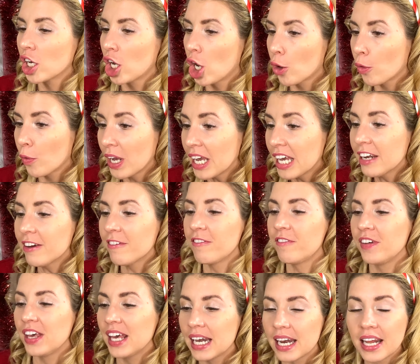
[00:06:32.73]
Corinne,
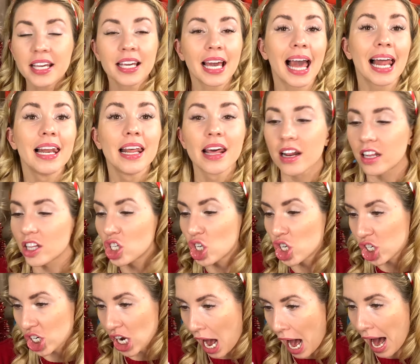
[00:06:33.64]
feeling a little
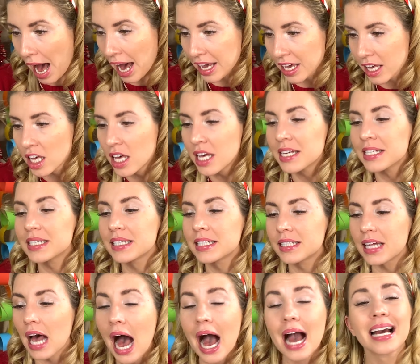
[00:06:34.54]
shy,
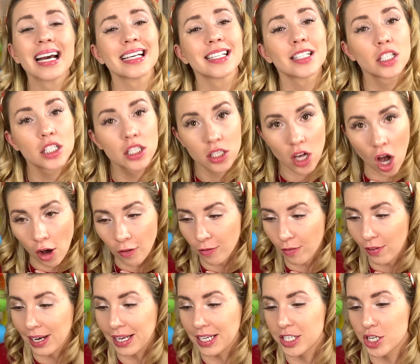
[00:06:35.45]
sang
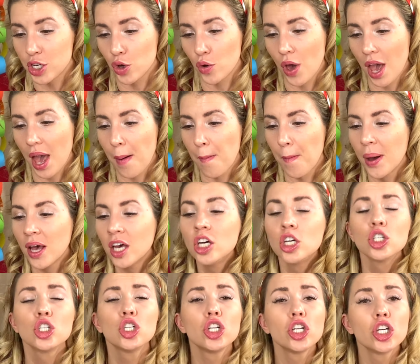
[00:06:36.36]
softly to him.
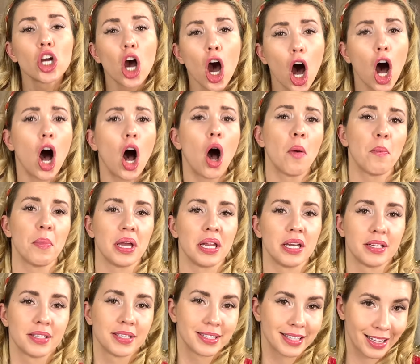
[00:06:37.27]

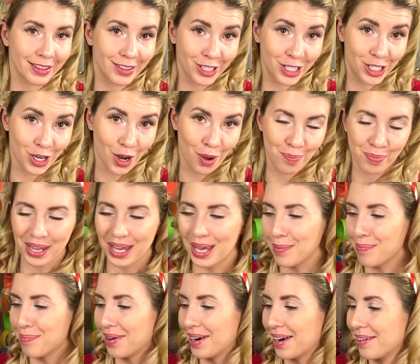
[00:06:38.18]
Charming, said the
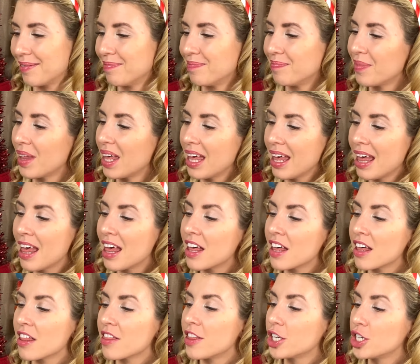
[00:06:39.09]
shopkeeper.
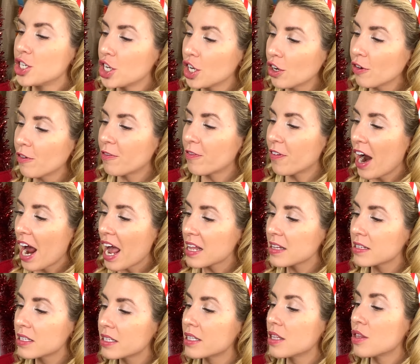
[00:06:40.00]
The two
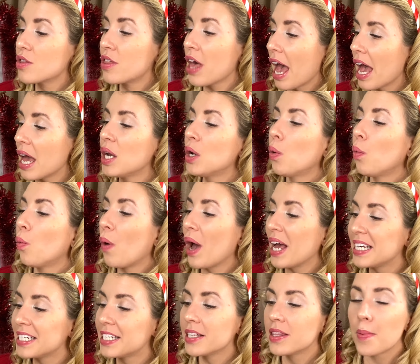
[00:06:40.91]
friends then
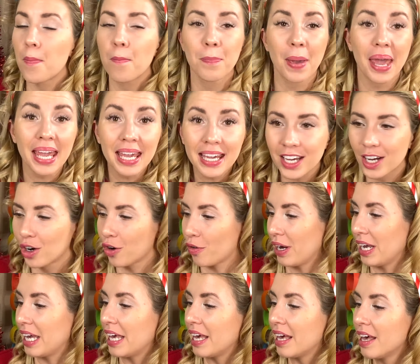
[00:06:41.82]
went to the
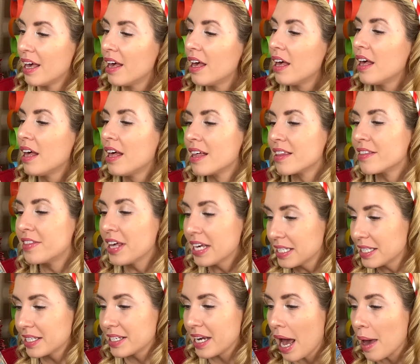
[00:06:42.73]
bakery.
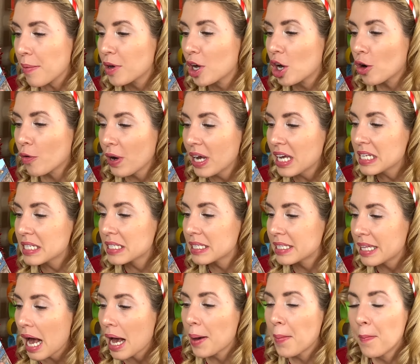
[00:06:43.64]
This time, Corinne
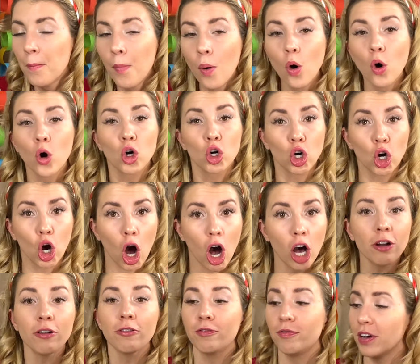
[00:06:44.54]
sang more
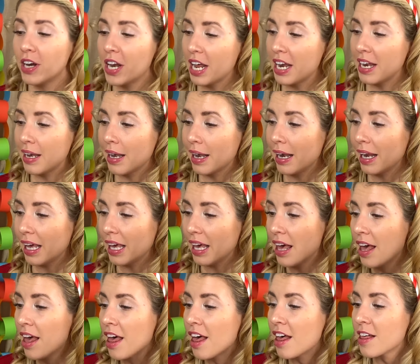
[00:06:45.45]
confidently.
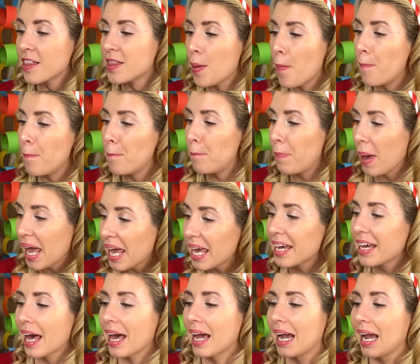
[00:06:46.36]
The
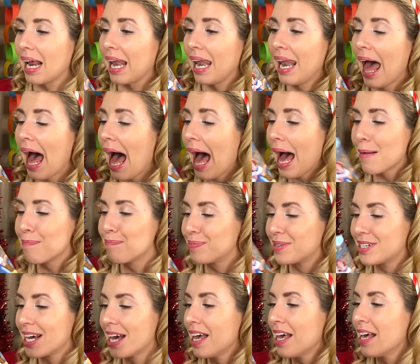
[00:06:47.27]
baker
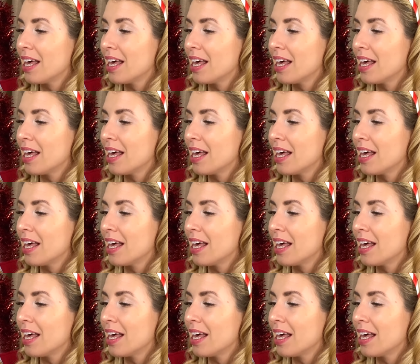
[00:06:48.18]
clapped,